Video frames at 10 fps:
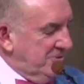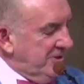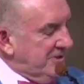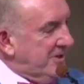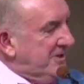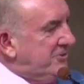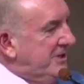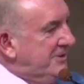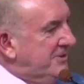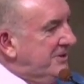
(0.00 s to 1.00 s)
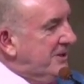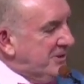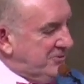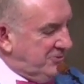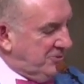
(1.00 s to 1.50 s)
She and I shared
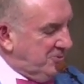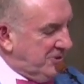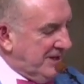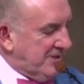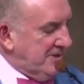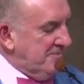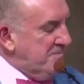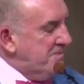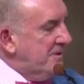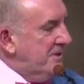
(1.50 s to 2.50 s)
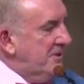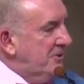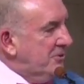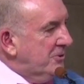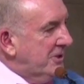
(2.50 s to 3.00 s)
going to school together,
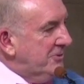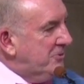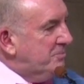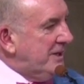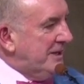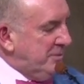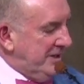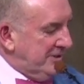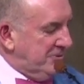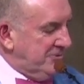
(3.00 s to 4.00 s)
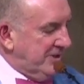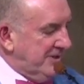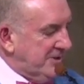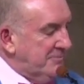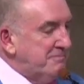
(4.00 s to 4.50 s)
learning to play piano
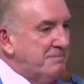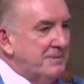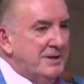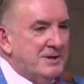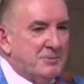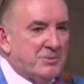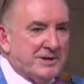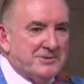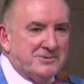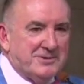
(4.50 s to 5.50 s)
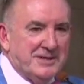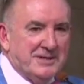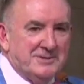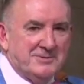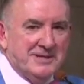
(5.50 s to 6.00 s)
together,
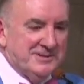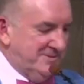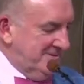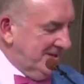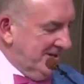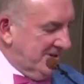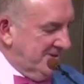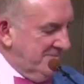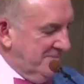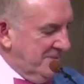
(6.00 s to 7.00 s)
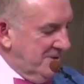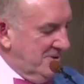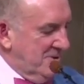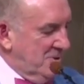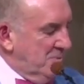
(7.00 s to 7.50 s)
practising tennis together,
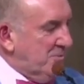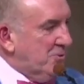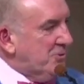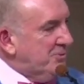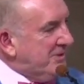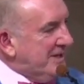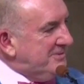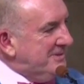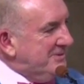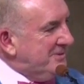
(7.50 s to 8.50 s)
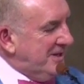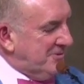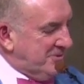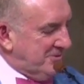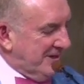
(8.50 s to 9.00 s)
ballroom dancing
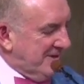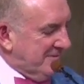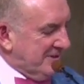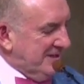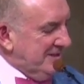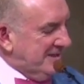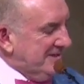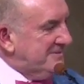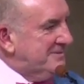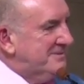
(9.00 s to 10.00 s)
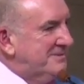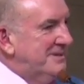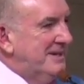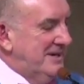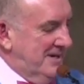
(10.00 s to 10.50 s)
together at the Alfred Key
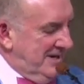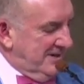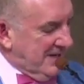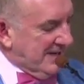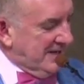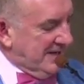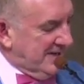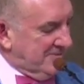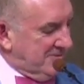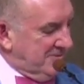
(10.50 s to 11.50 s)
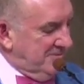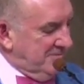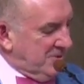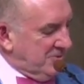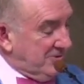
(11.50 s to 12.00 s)
Dances, and hanging out
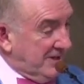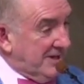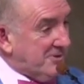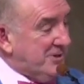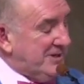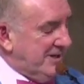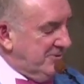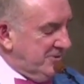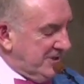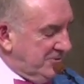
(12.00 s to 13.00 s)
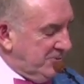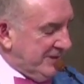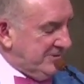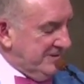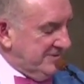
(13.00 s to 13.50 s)
together in our early
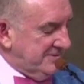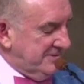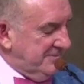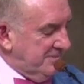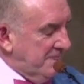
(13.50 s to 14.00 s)
20s.